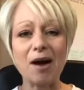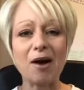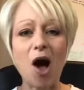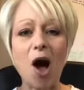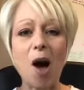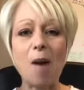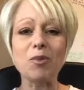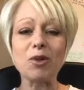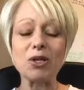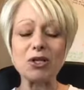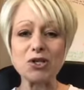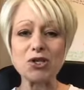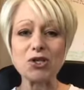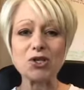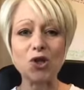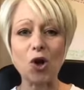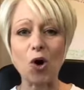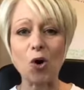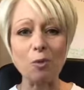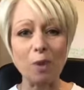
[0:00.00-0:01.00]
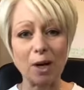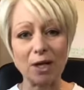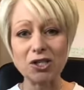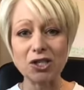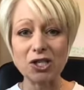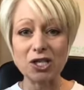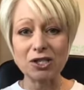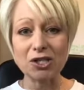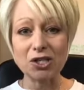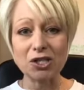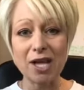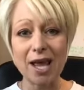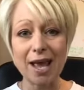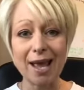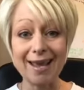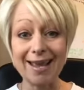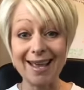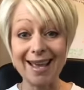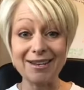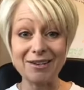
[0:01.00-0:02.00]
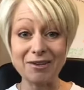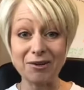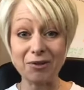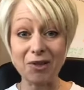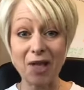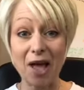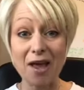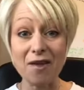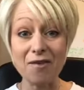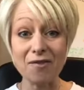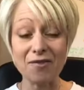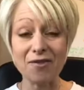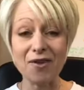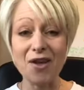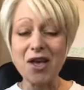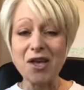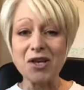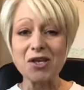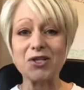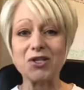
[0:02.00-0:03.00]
accomplish so much each day in your life.